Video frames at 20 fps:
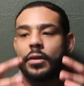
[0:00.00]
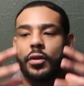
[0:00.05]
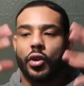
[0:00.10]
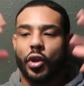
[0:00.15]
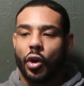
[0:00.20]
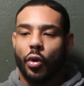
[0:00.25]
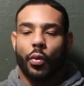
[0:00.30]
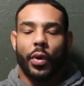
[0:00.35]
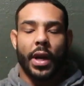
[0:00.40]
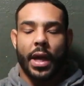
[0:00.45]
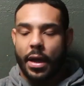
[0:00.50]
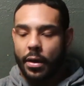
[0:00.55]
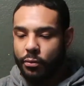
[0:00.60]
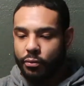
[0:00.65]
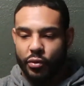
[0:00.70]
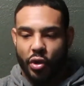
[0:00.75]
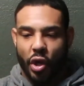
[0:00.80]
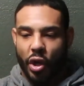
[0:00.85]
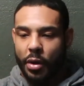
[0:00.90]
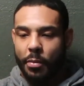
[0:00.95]
you know, when
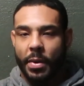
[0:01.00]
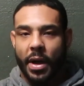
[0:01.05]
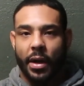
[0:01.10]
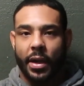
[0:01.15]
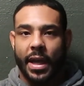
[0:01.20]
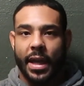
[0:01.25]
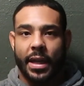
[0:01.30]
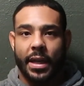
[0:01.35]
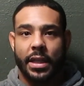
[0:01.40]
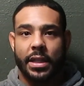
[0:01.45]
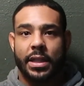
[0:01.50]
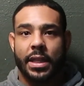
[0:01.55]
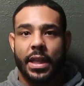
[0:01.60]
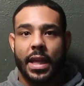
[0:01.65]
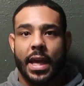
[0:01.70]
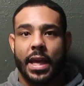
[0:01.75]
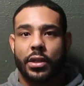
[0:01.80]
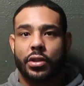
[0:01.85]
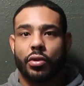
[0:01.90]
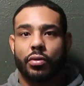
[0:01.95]
I talk about getting into
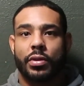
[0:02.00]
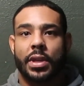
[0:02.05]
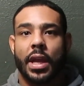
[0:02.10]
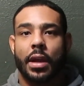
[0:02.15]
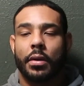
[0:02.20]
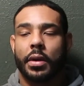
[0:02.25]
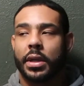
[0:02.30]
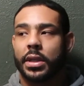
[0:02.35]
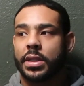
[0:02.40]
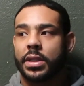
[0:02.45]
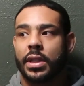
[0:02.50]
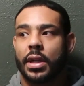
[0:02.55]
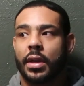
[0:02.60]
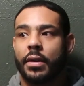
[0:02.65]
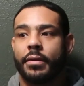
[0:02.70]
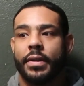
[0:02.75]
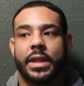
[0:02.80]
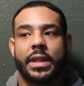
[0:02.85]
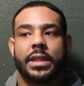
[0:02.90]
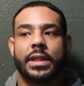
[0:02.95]
the esoteric
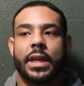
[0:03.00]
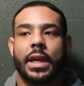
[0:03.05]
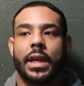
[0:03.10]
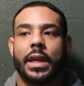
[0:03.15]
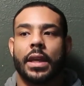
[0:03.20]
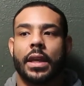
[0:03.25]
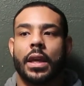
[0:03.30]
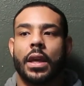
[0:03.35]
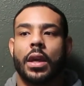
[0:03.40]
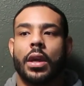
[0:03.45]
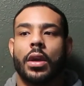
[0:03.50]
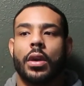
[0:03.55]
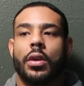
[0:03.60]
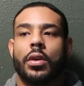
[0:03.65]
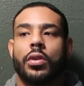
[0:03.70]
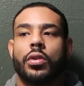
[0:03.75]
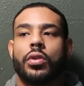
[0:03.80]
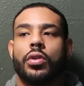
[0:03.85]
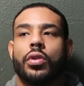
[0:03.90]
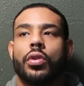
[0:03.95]
stuff, it's like
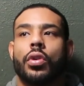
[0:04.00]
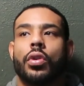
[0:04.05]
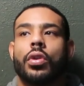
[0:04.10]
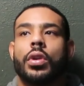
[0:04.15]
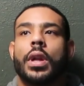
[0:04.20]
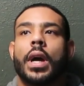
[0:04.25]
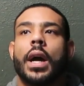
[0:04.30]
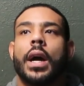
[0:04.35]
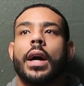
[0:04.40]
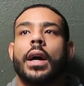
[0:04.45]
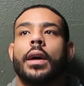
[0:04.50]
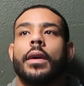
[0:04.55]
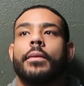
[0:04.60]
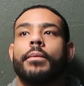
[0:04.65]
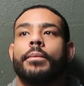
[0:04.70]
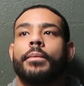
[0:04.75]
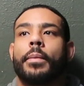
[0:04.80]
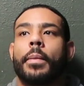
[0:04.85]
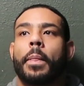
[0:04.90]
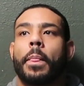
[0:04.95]
you're
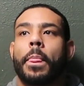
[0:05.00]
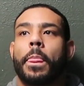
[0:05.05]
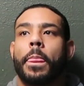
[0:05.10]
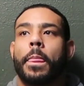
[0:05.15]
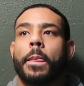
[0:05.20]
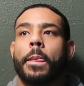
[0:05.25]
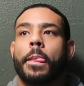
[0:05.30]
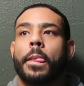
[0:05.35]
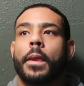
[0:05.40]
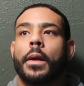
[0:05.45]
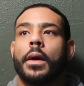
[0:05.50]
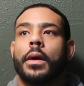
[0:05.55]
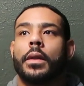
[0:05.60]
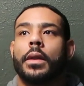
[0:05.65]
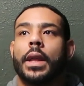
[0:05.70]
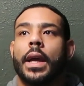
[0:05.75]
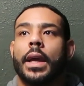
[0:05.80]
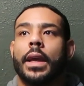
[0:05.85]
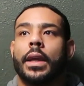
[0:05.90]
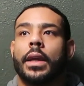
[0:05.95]
not
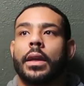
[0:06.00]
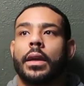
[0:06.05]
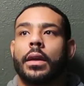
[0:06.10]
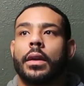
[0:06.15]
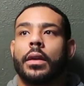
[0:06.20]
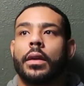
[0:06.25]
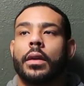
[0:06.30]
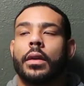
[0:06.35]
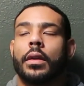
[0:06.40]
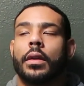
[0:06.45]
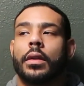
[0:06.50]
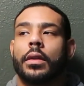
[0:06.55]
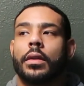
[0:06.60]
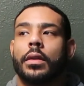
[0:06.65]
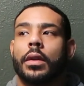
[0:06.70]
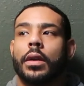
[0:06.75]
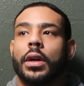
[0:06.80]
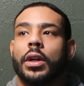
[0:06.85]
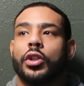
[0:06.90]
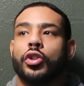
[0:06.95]
like
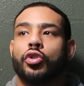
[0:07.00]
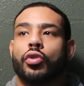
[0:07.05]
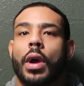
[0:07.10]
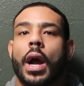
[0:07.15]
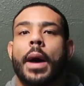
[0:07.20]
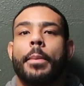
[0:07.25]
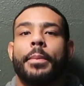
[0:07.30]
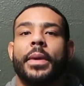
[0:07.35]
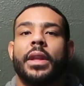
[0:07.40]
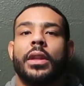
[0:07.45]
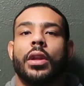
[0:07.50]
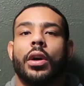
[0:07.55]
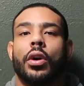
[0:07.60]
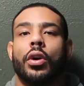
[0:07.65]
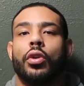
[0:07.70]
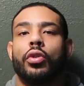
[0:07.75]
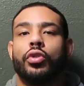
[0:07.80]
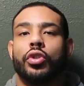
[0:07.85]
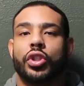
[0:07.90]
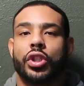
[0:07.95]
a drop in the
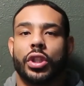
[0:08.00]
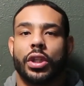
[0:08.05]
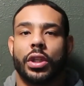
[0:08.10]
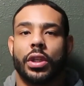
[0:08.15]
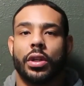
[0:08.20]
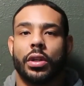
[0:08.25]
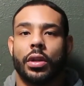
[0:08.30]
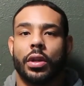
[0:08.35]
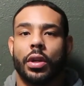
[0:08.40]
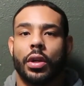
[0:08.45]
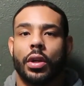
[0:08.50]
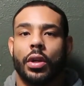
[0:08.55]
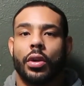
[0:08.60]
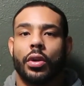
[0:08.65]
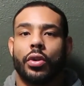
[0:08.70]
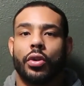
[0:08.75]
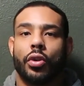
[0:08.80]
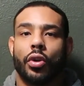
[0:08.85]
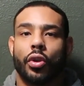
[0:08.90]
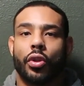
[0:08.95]
ocean
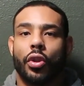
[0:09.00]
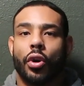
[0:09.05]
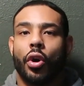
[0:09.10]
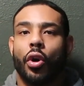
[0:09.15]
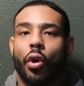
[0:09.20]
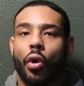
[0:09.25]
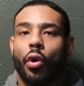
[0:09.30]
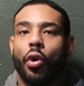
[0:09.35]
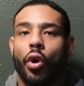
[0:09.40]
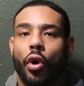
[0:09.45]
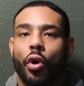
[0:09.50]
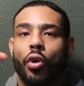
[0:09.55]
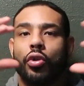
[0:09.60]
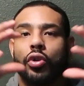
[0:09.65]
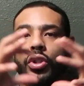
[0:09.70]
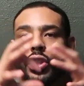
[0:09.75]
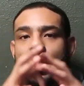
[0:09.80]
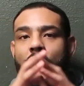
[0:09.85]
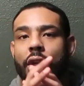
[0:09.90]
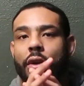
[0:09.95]
you're the whole
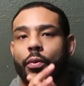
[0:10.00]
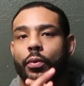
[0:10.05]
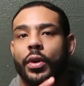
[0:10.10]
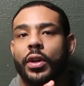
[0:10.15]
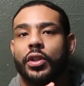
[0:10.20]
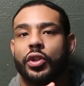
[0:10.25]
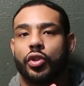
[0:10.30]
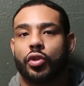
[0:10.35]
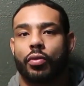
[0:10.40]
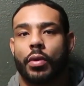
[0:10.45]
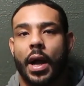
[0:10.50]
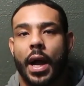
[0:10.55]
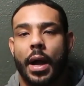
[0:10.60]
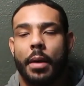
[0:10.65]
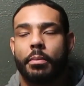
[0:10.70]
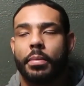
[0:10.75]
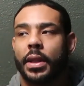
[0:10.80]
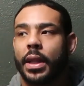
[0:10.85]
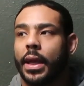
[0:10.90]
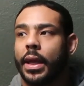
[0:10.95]
ocean in one
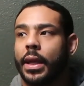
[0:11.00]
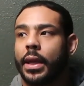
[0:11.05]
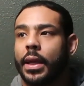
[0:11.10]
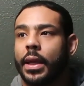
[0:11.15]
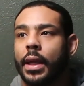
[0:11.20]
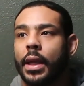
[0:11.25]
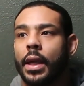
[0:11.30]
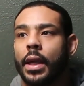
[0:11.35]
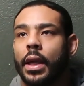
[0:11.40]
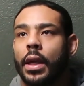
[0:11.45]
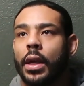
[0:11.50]
drop. Like